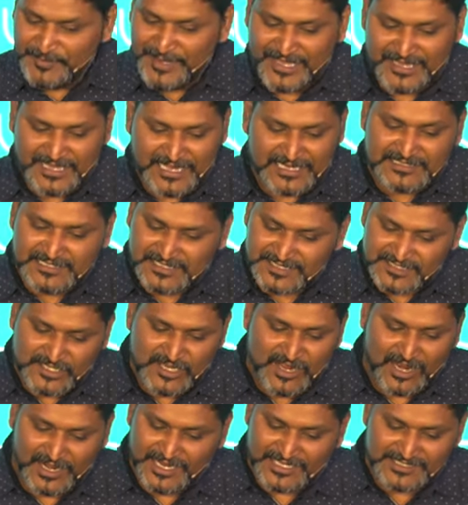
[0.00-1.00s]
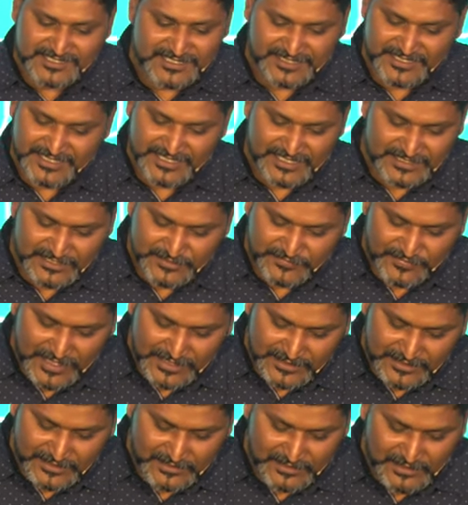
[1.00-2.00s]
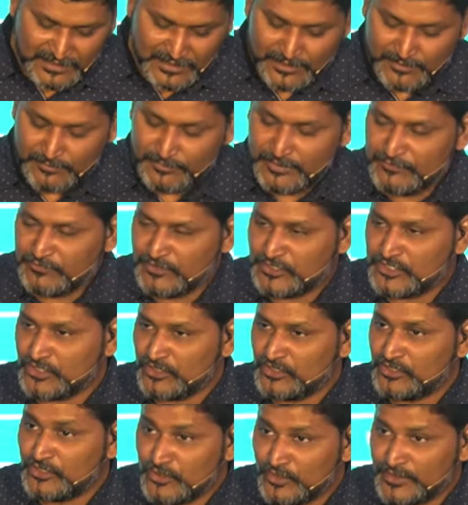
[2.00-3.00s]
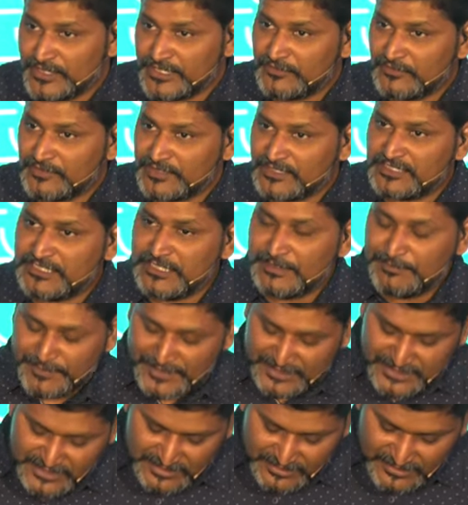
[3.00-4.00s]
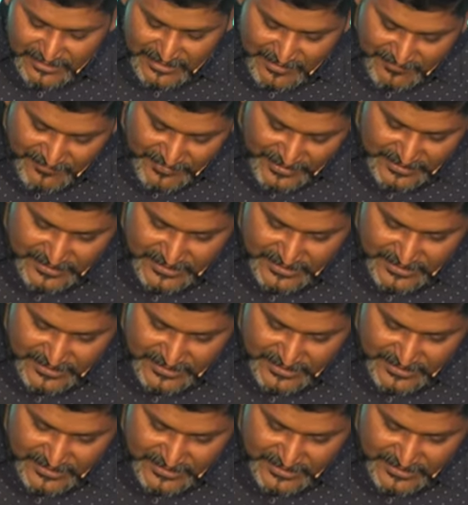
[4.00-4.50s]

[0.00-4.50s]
We may address God as the dearest father, but we should do it with deepest